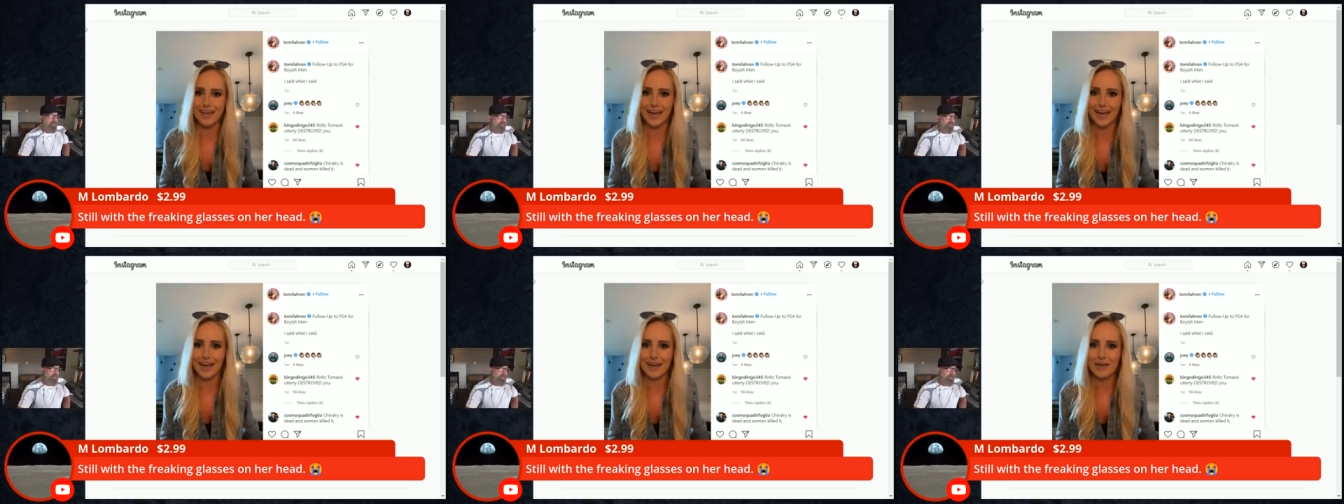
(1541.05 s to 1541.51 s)

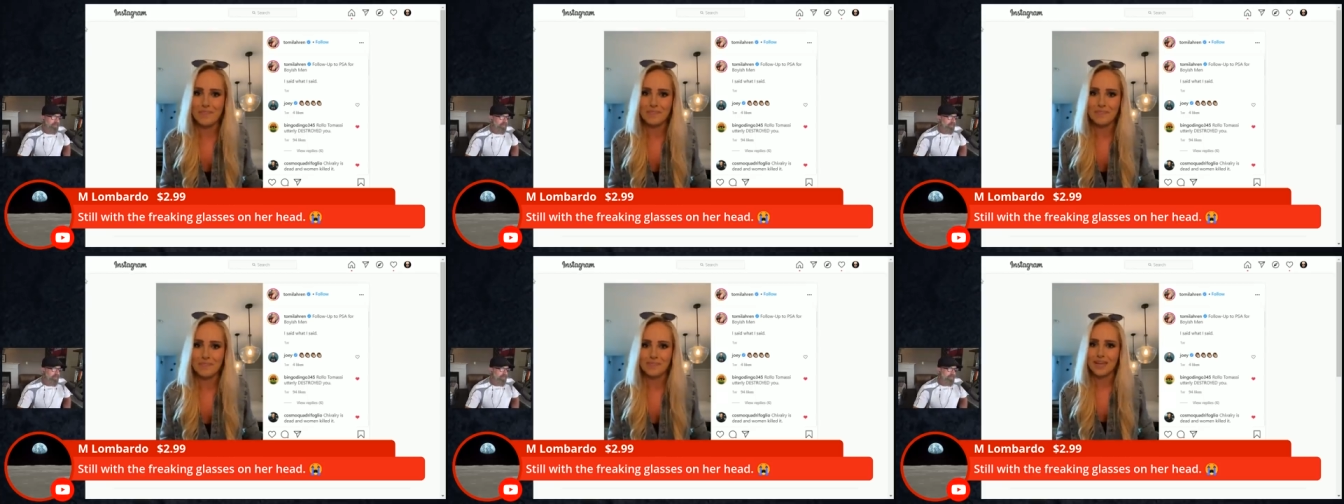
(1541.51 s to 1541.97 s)
And I'm going to
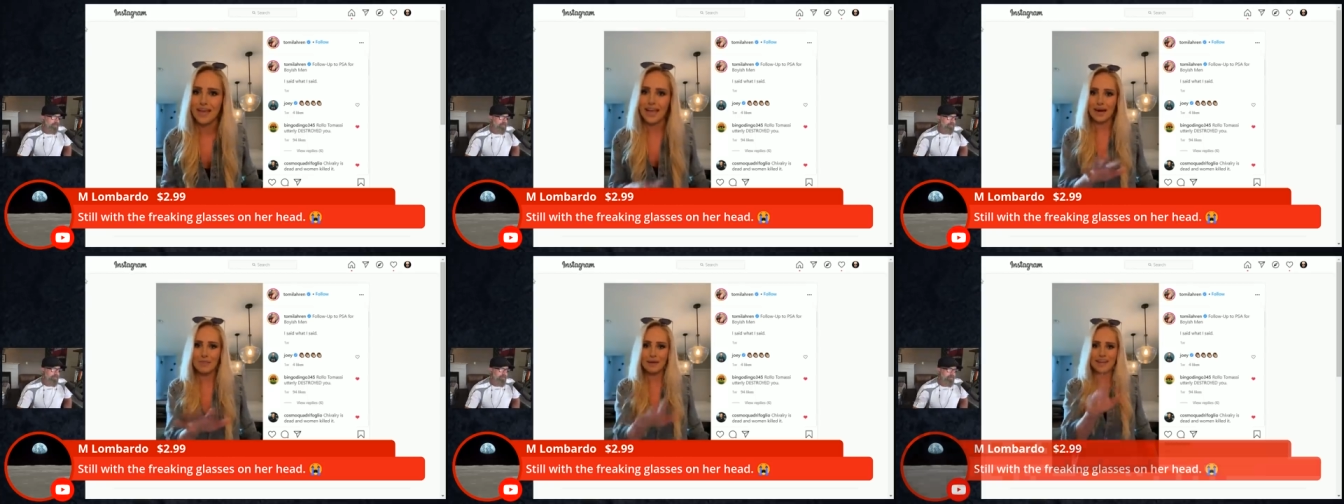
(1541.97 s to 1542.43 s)
get to a
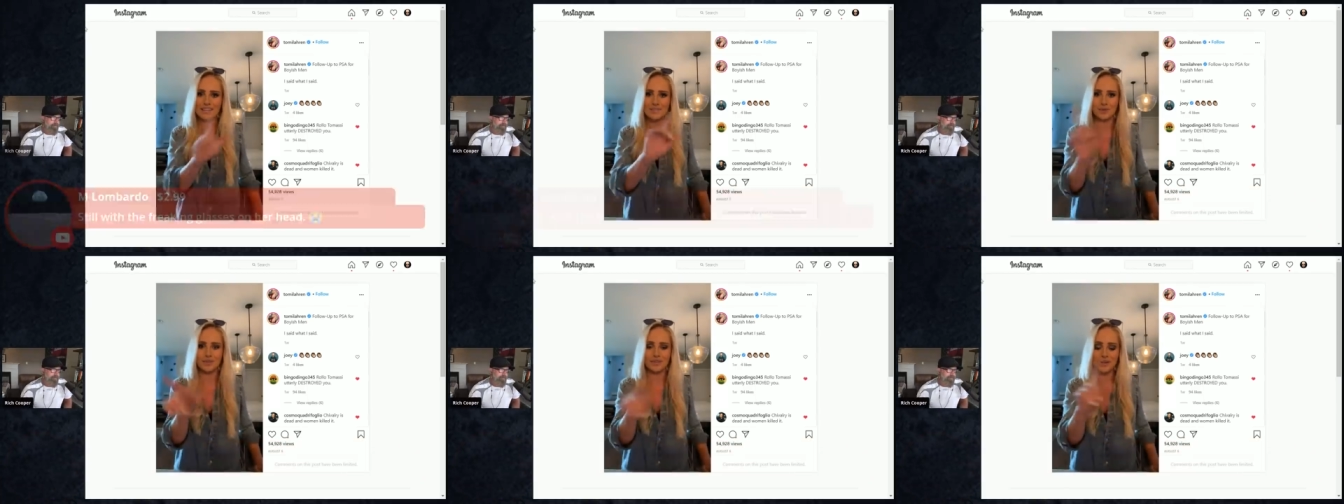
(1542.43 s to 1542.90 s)
little bit more
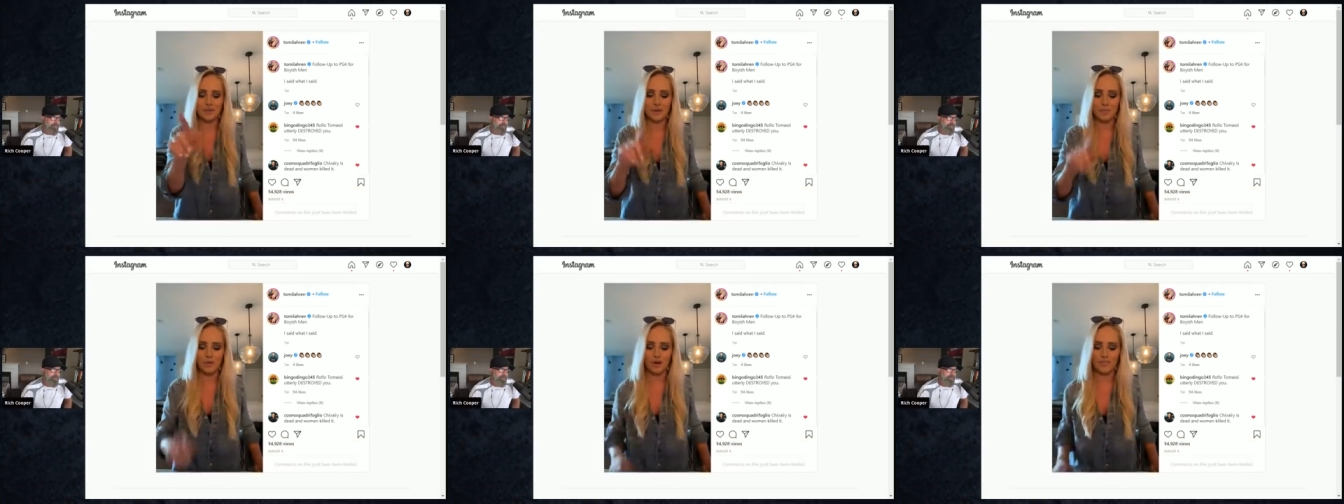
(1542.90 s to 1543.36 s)
of that in
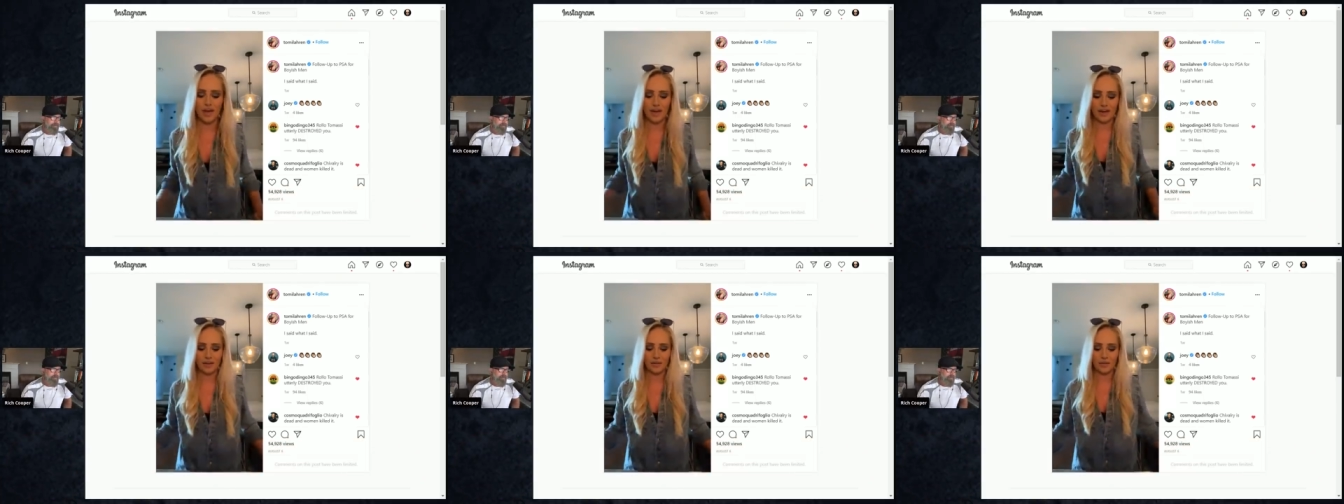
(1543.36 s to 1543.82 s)
a little bit
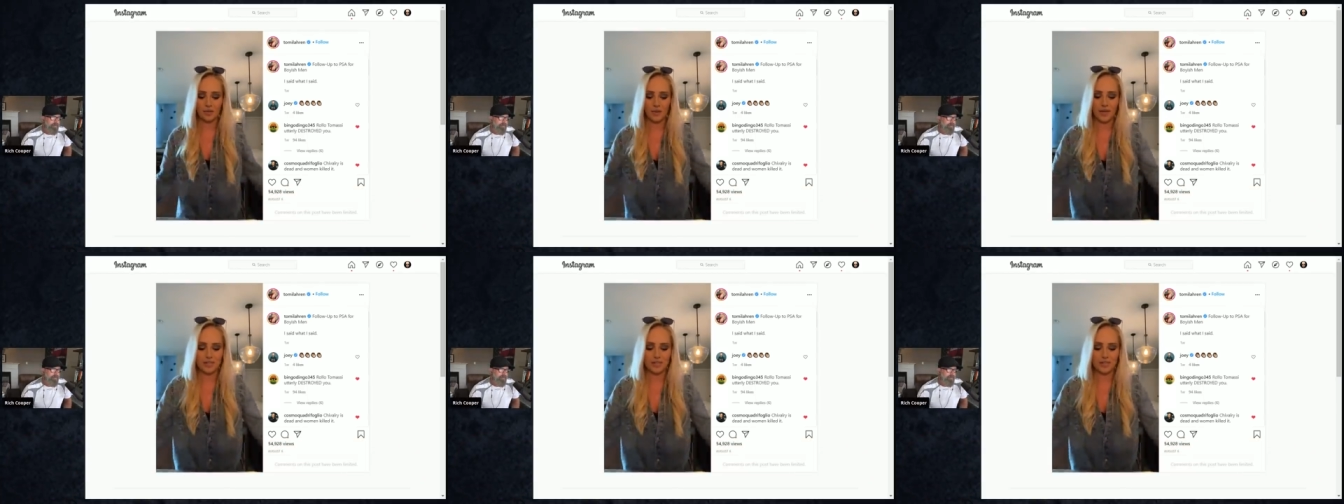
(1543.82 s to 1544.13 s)
as well.